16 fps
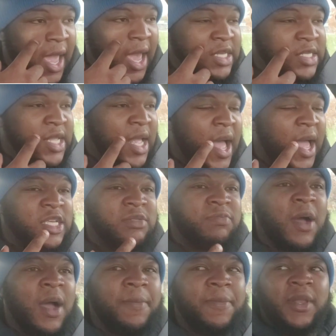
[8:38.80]
has the
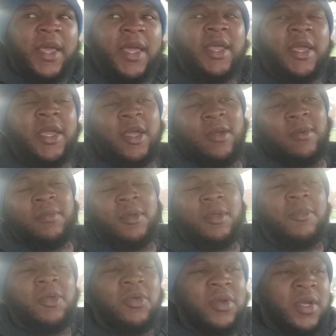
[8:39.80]
highest populated Arab
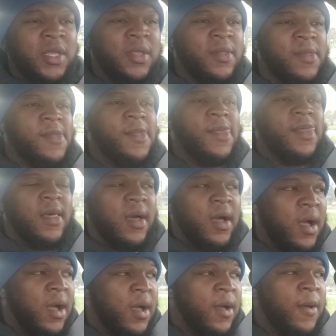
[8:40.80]
community,
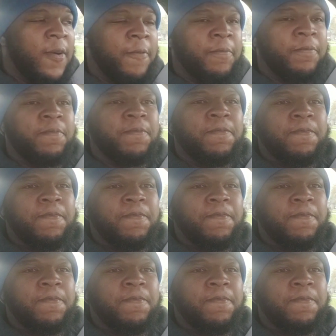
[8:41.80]
or